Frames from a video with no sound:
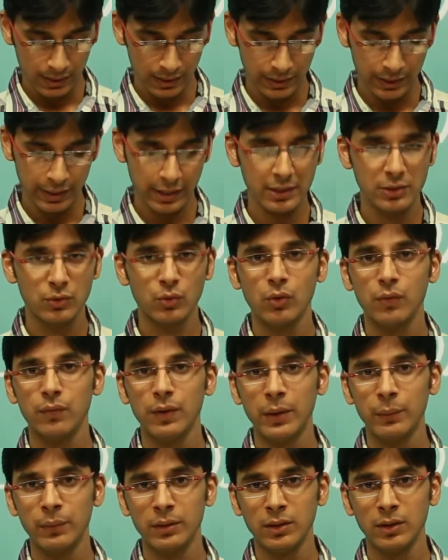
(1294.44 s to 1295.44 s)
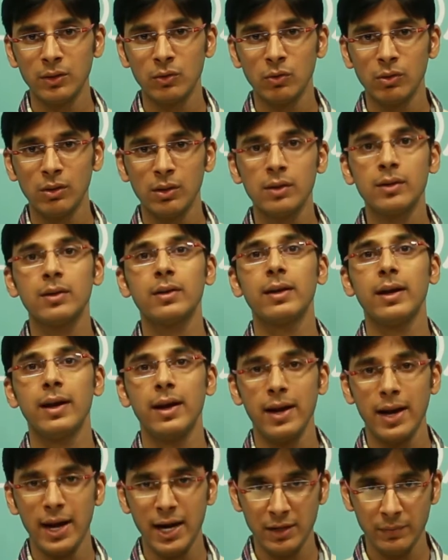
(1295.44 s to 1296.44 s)
8051 controller,
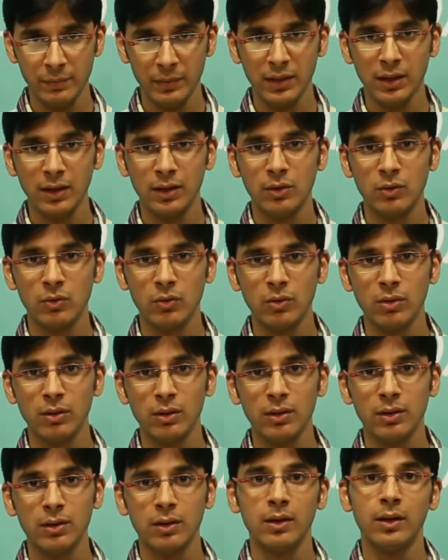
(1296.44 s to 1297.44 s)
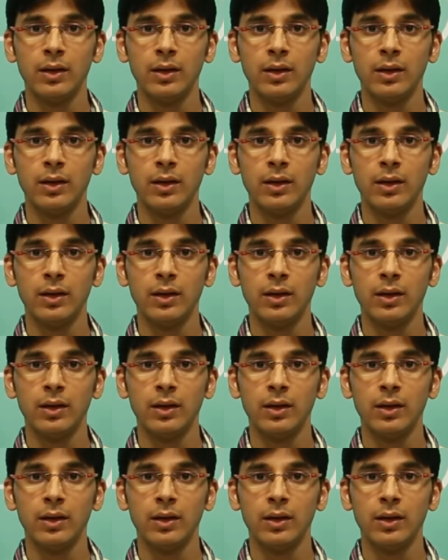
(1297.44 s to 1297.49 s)
Atmega controller,